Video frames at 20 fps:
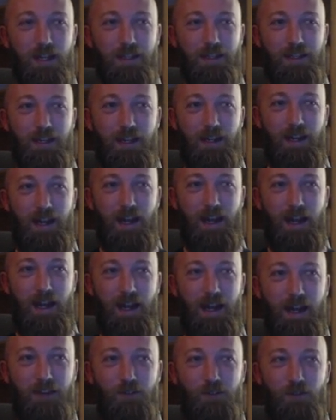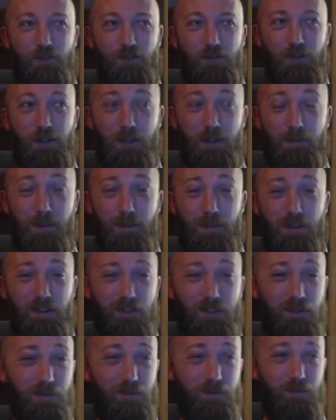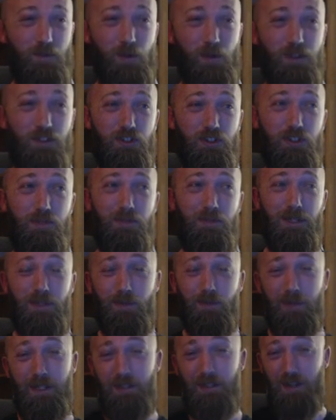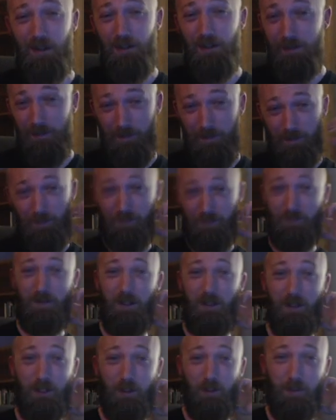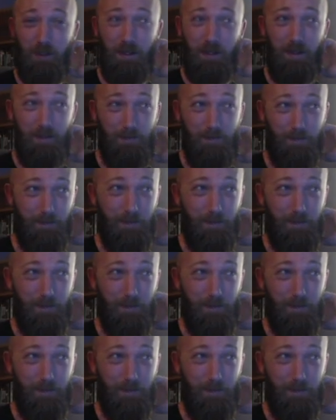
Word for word: that I feel like maybe this one should be redone a little bit.